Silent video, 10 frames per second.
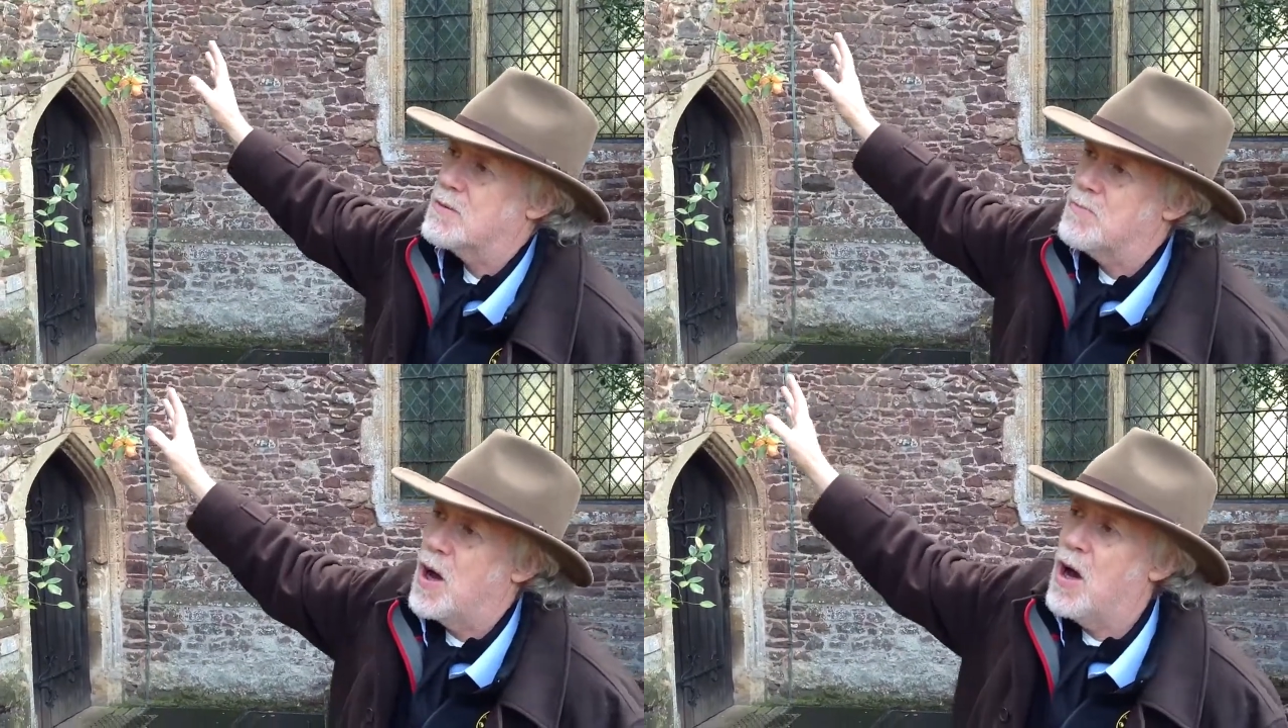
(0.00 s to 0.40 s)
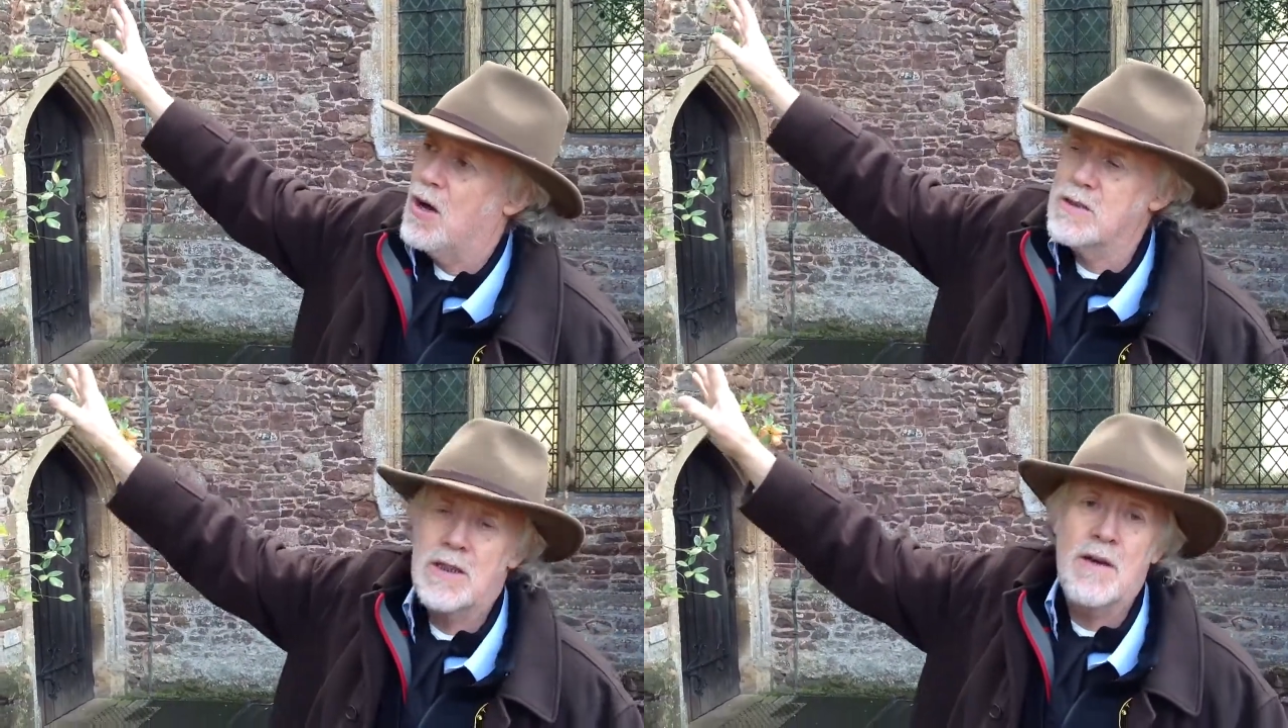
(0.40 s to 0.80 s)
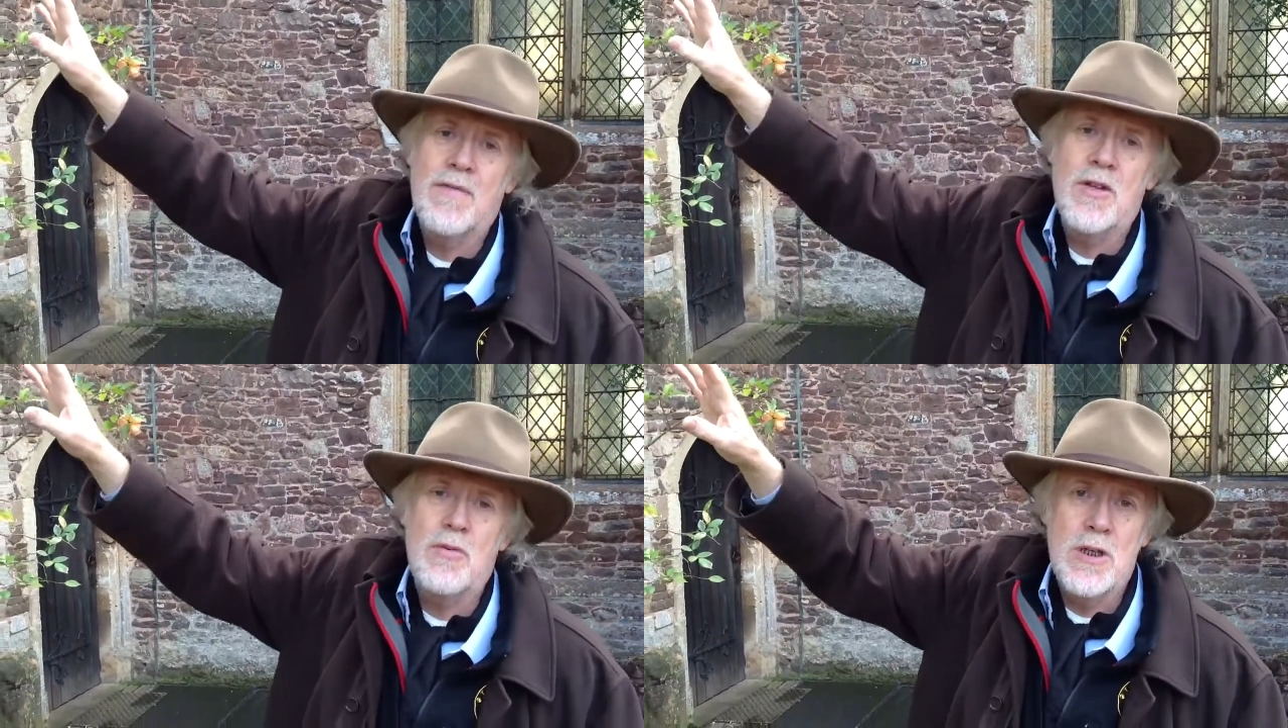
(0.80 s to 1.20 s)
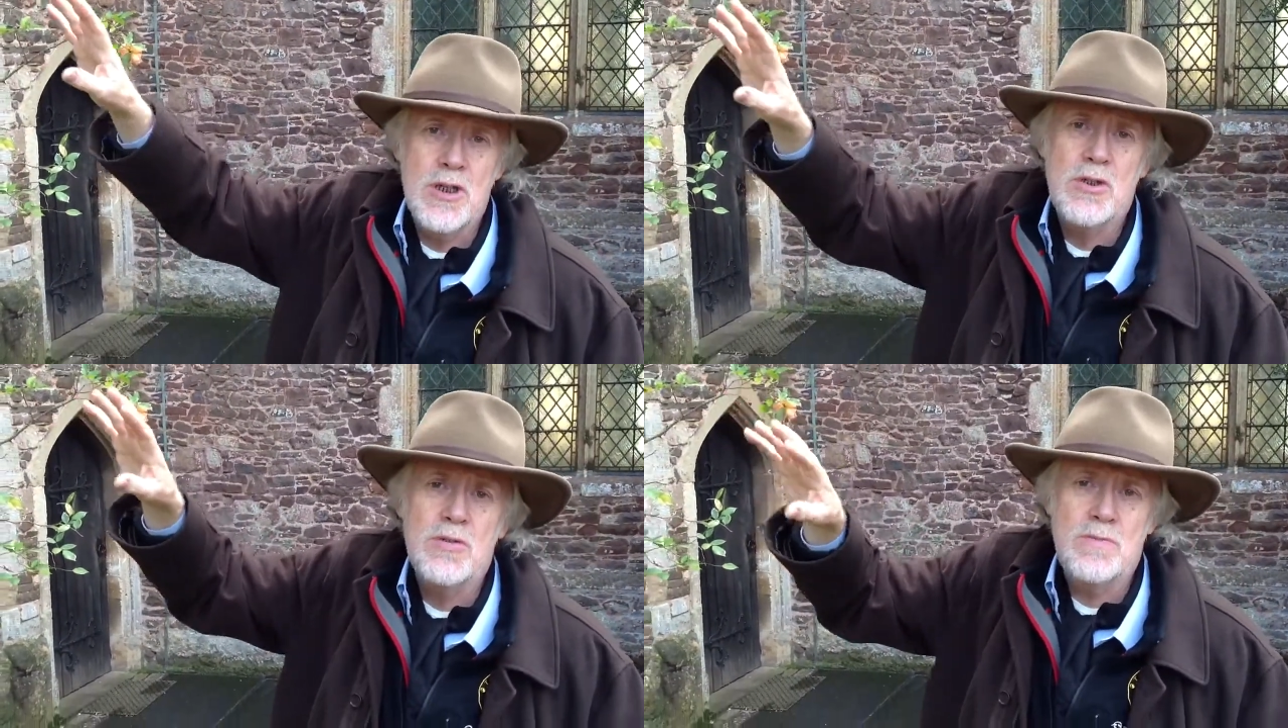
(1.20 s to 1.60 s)
are part of the
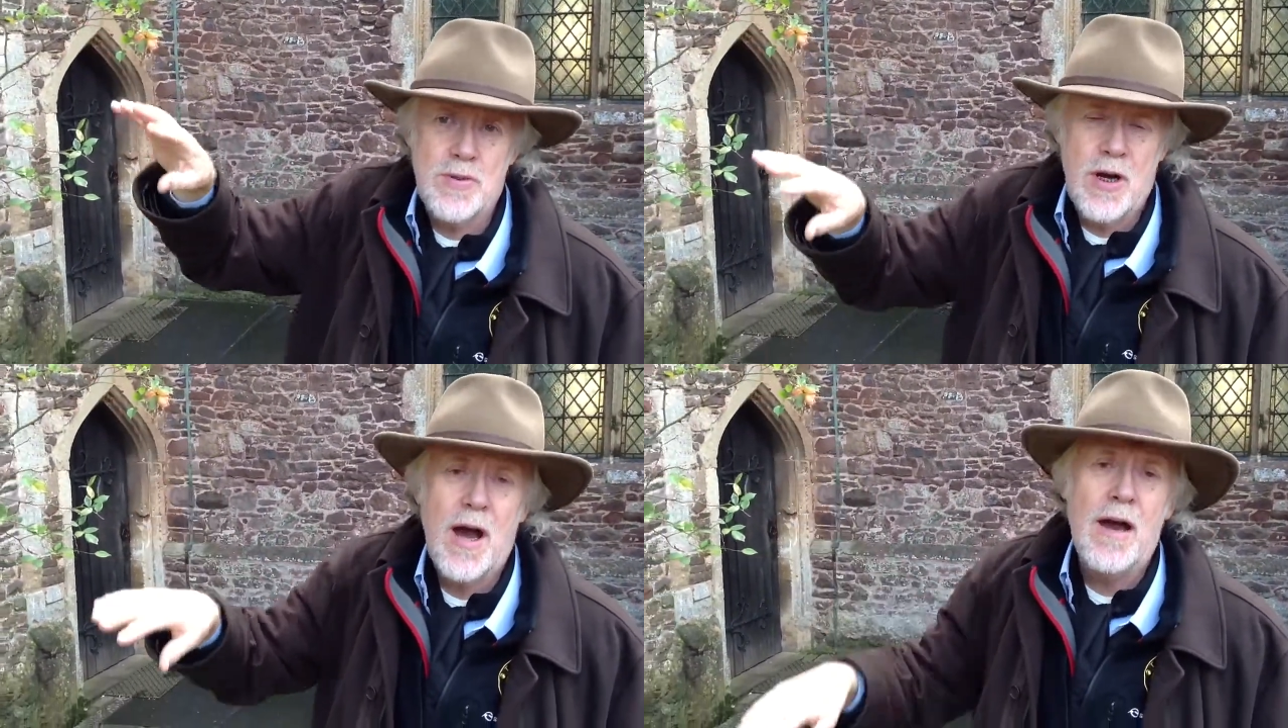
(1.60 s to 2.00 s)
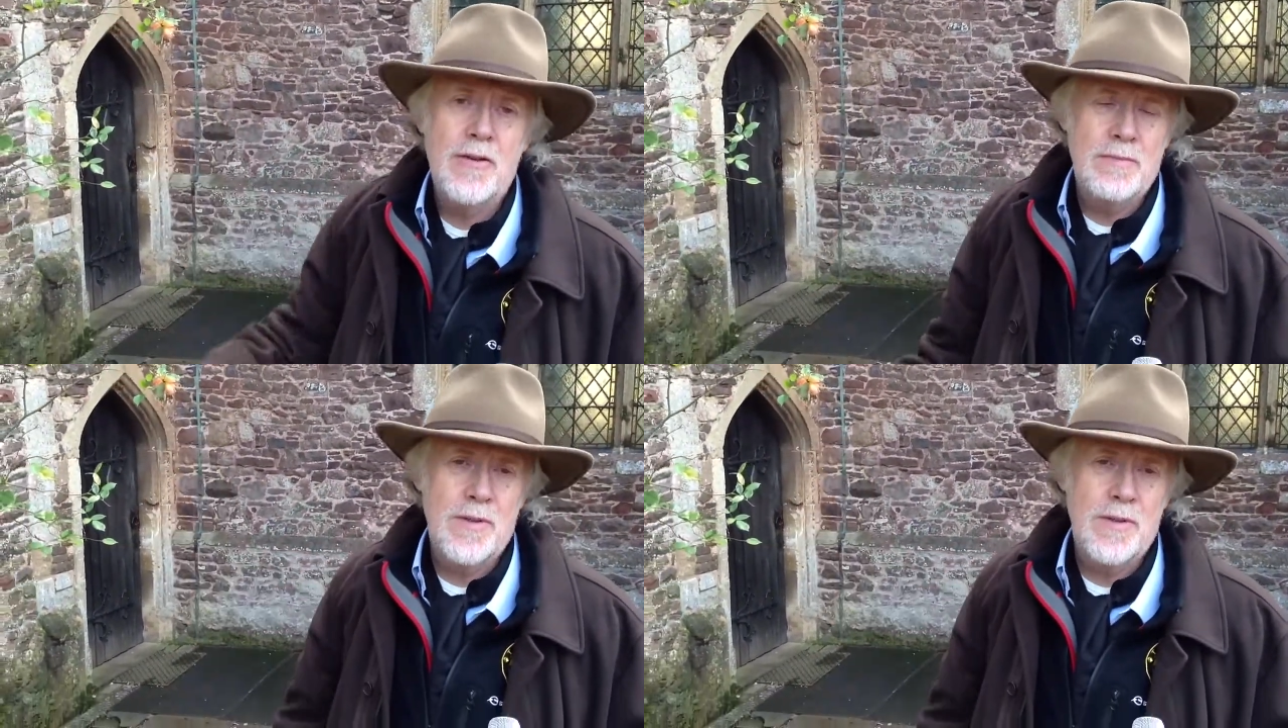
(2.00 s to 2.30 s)
original priory